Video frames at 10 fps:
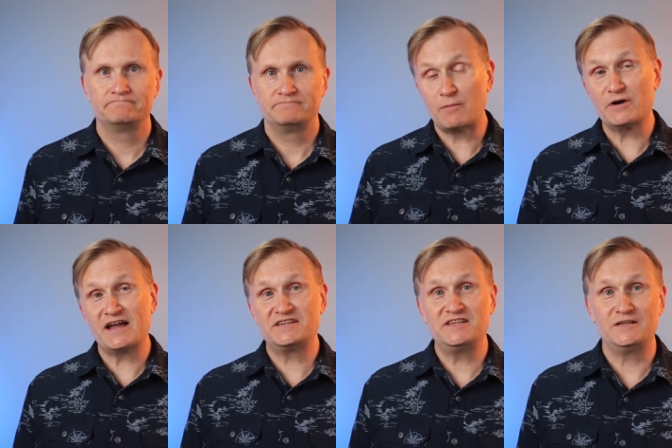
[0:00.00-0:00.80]
Number
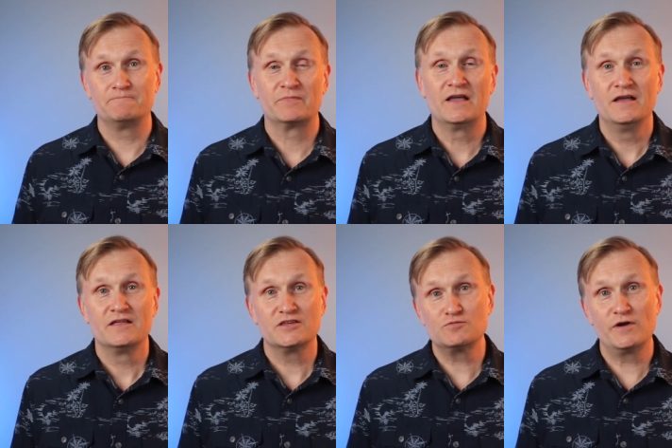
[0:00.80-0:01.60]
19,
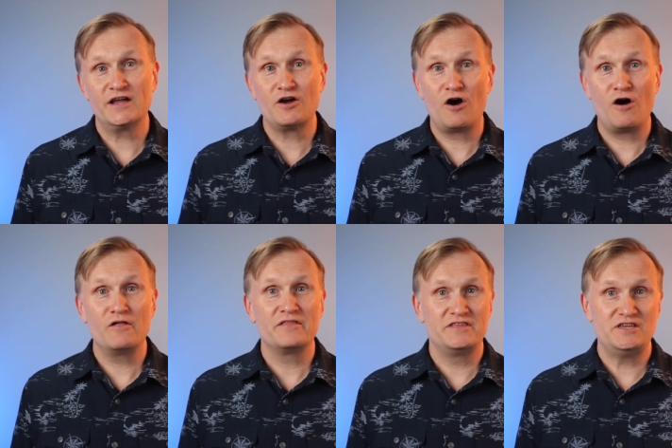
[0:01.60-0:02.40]
this one I
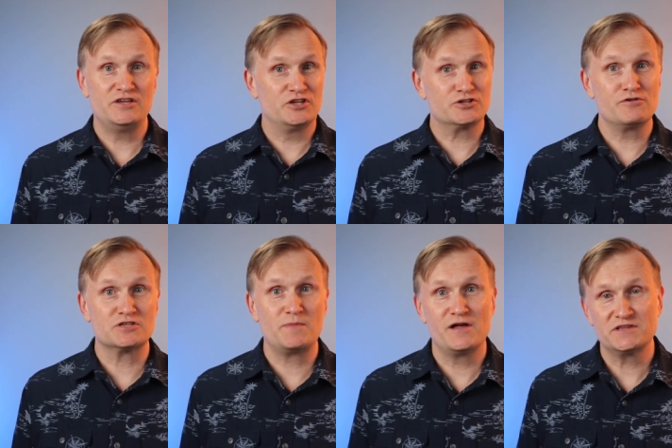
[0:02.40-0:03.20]
call the
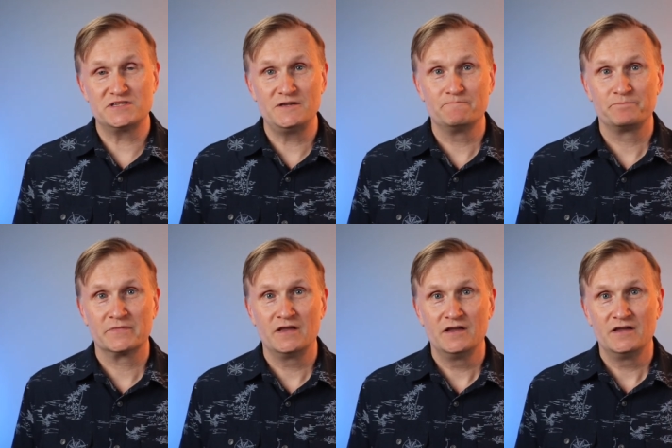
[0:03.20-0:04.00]
insurance policy.
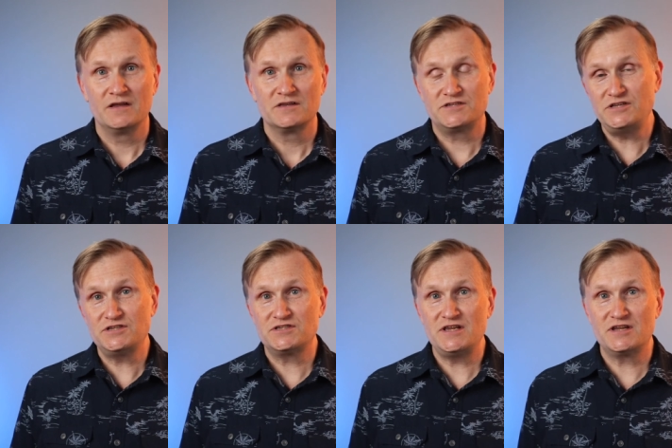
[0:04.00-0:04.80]

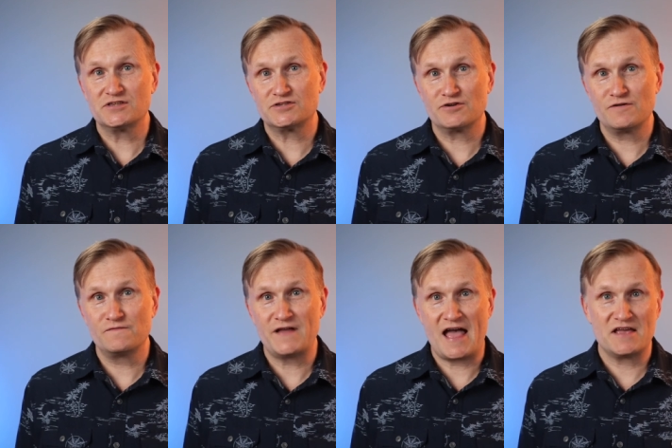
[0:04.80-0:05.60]
CGC can
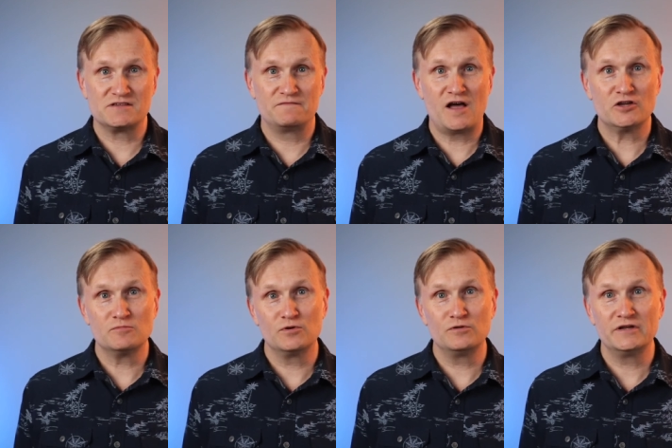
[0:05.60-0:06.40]
serve as a
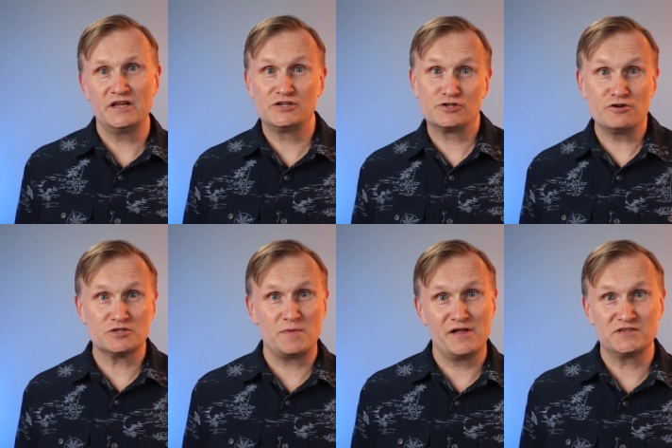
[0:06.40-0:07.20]
valuable
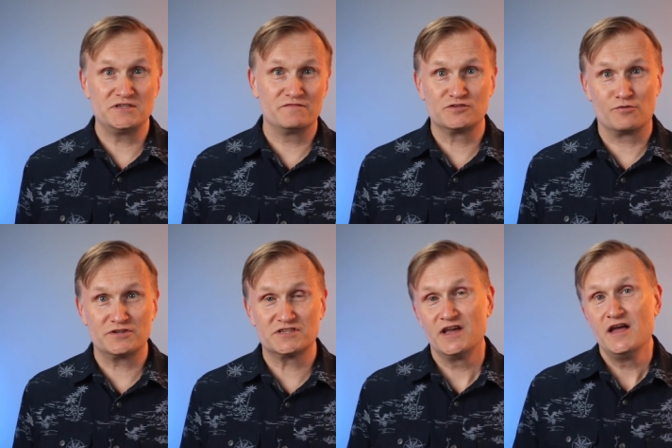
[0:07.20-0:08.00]
insurance policy of
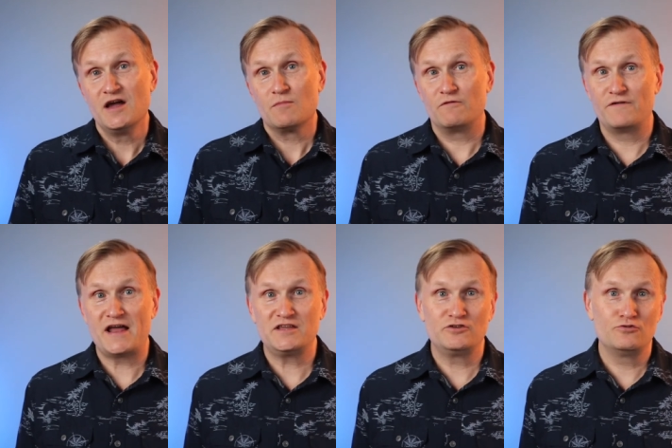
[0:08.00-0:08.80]
sorts,
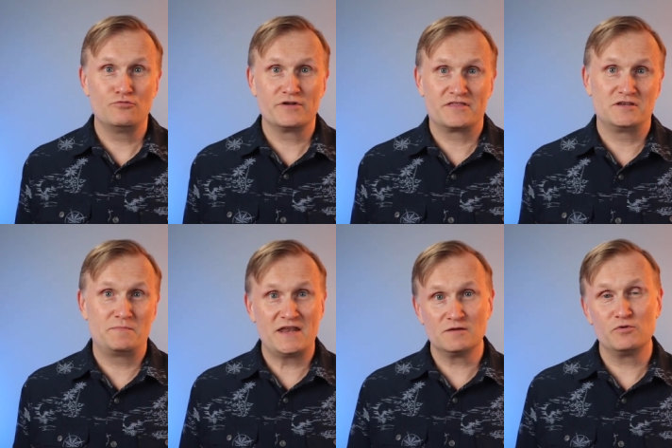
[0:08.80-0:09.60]
providing you with a
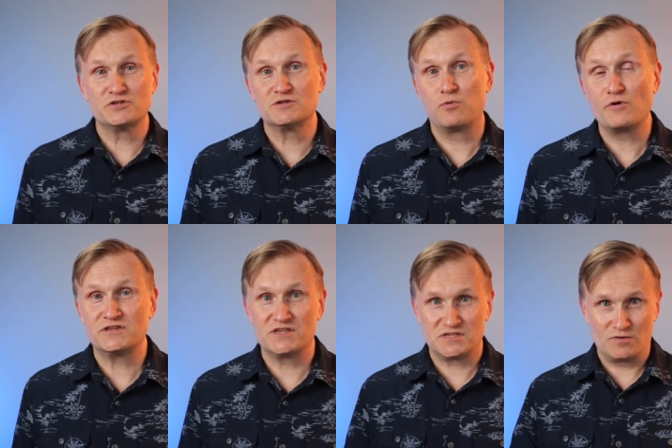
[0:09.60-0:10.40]
dependable
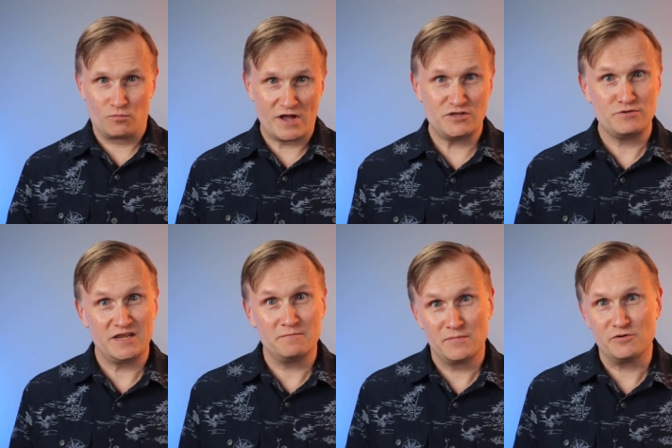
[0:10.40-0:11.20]
support system when you
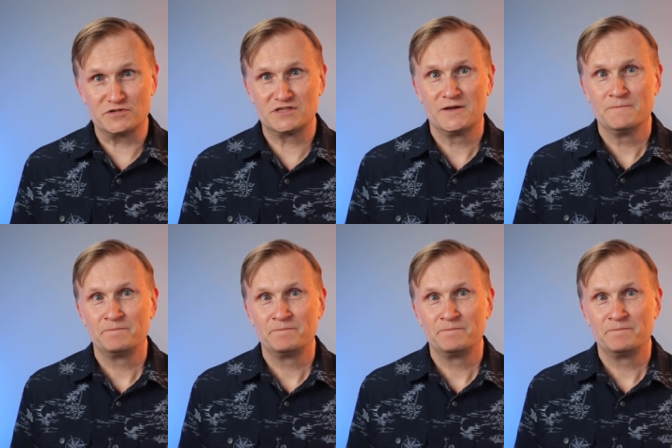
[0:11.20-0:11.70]
need it most.